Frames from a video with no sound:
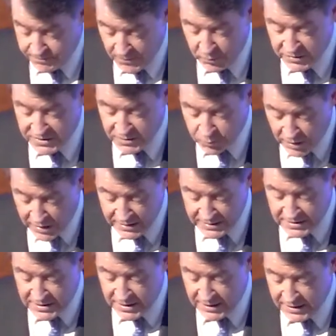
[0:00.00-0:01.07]
which is why
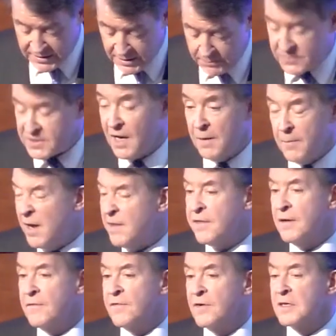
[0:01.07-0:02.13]
it's taking some time, I
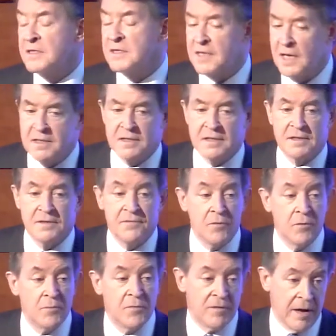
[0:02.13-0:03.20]
think, for a consensus to
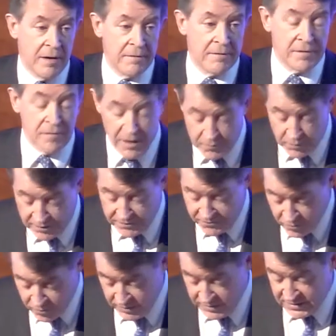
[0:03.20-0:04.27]
form around the right way
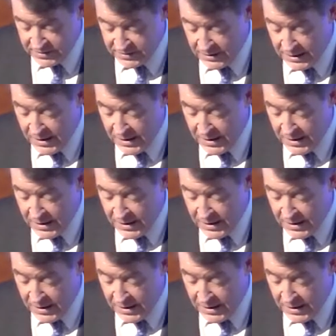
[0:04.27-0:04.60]
forwards.